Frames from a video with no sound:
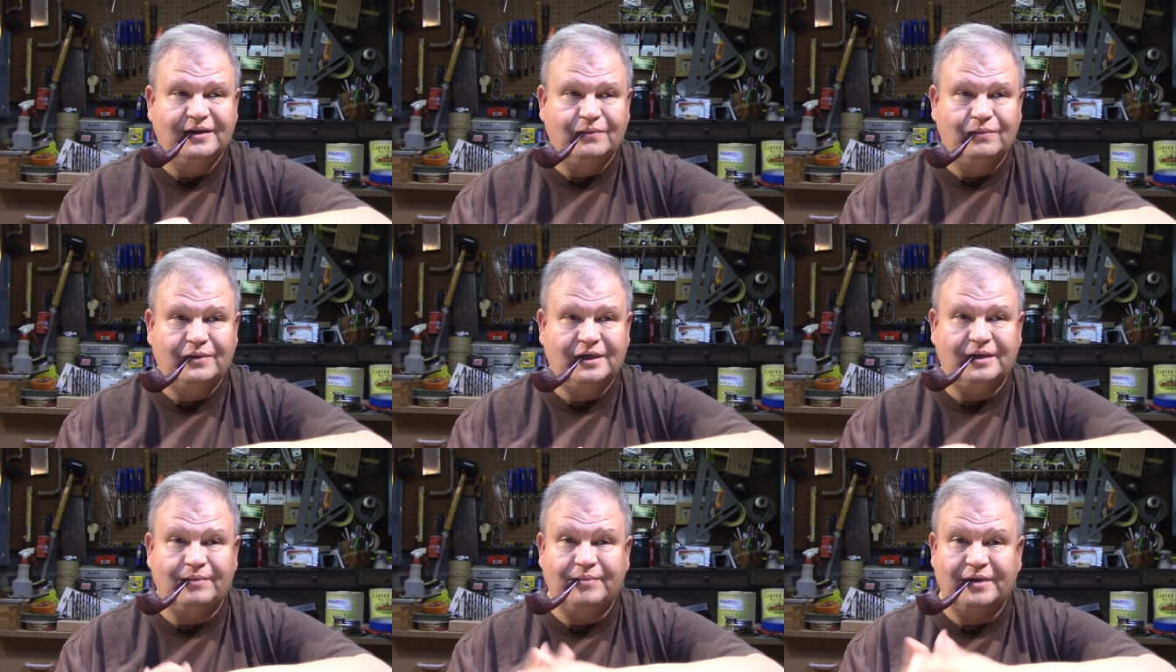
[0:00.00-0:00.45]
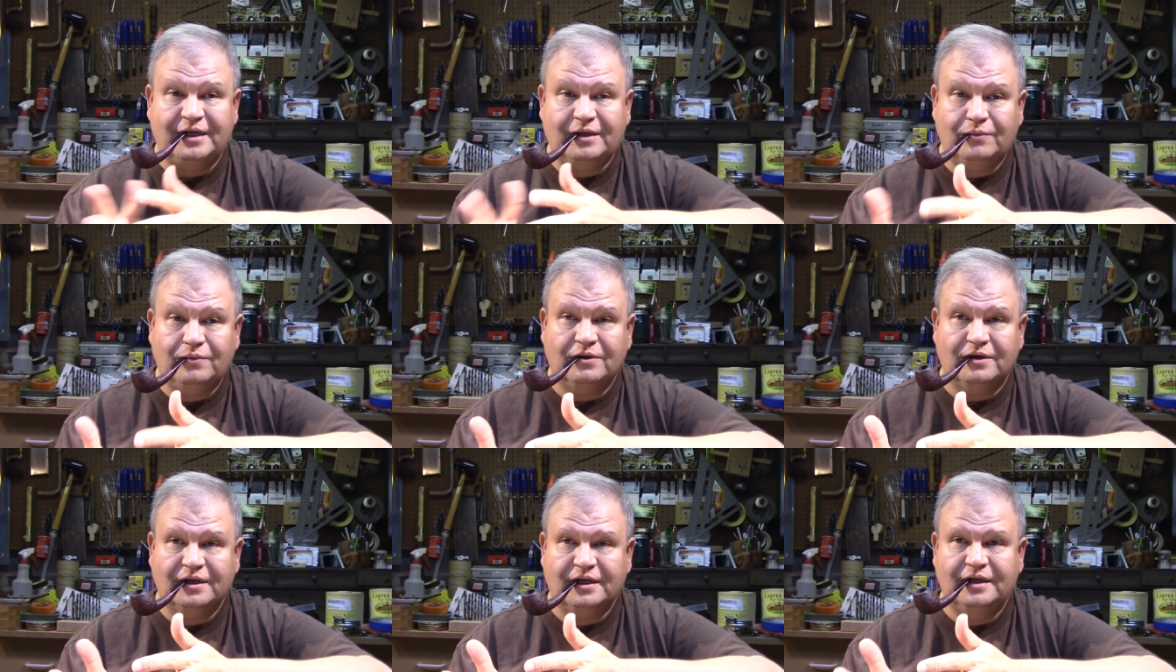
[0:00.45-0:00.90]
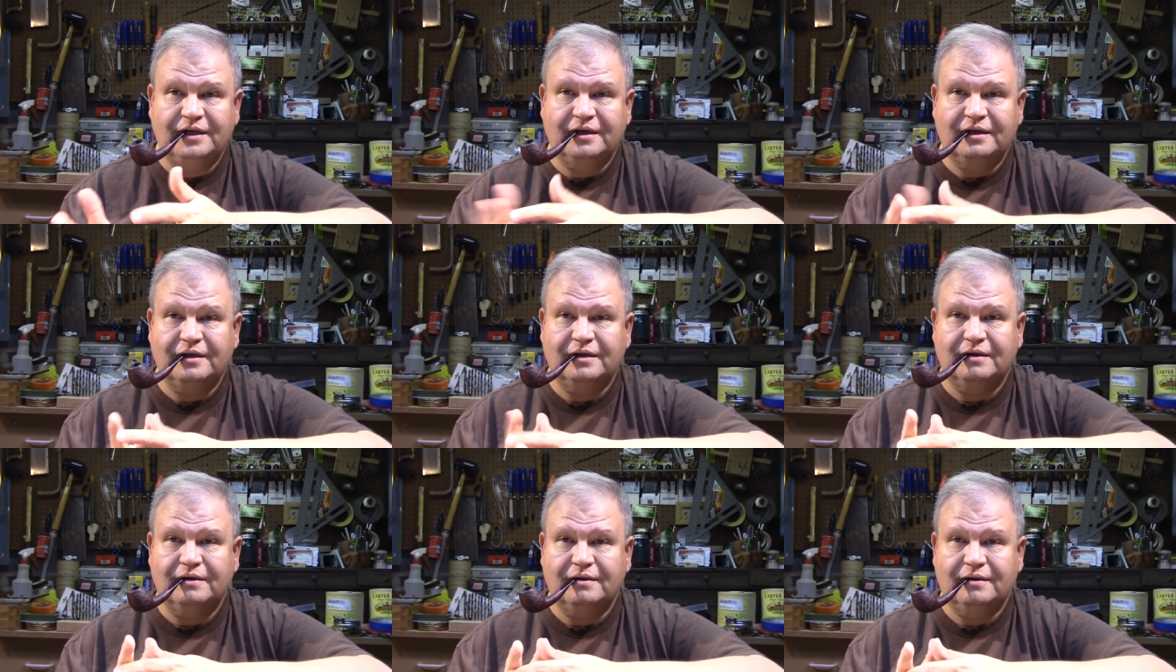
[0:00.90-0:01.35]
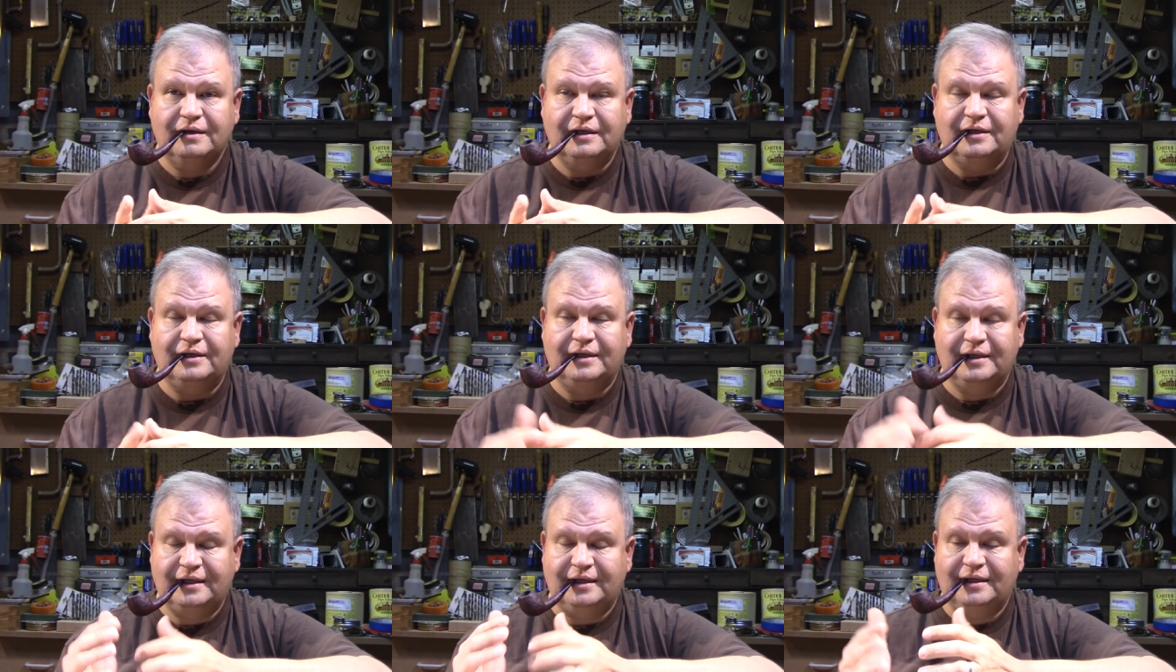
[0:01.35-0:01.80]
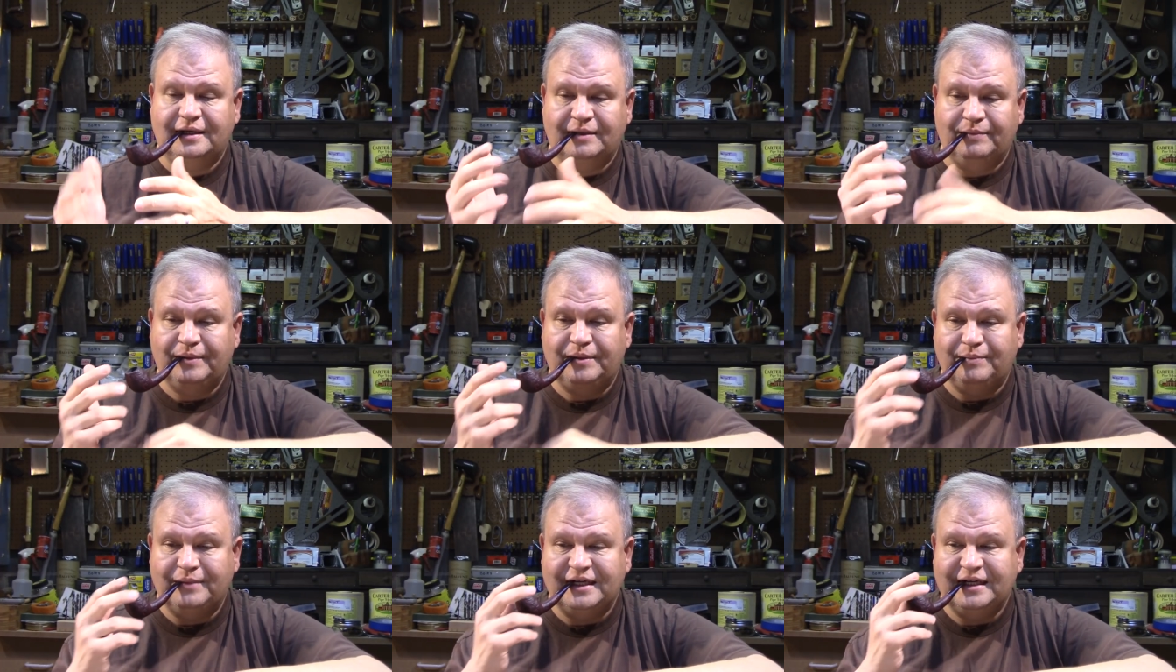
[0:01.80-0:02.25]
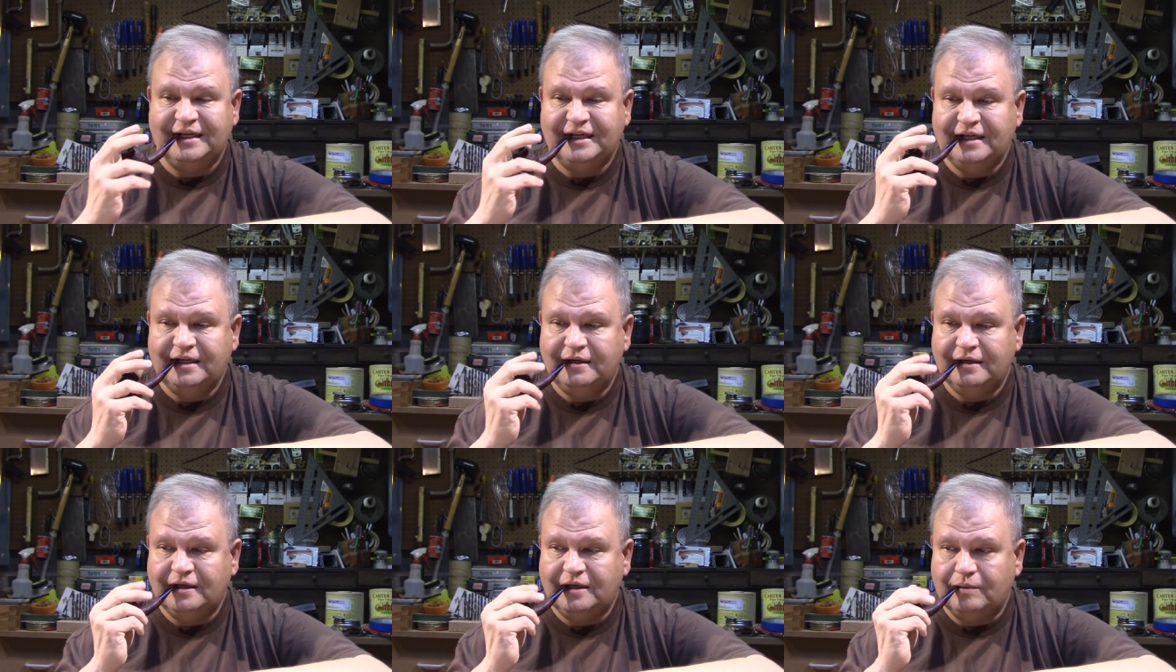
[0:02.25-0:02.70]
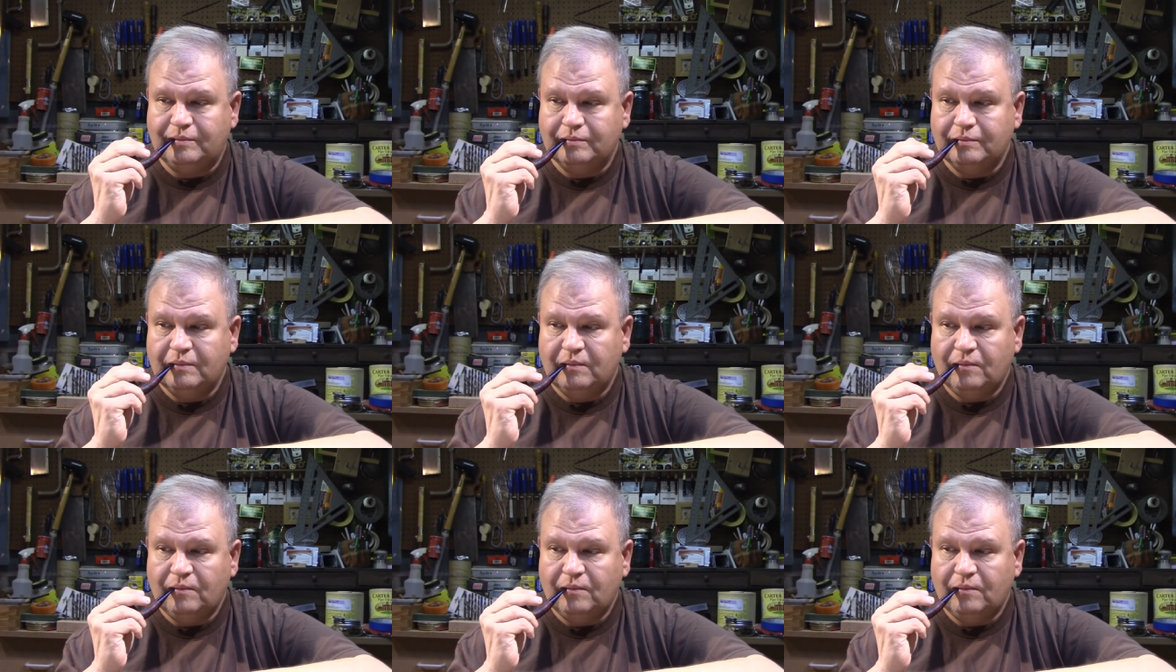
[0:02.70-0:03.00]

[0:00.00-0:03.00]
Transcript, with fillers: when I'm not working, you know, and I, I mean my day job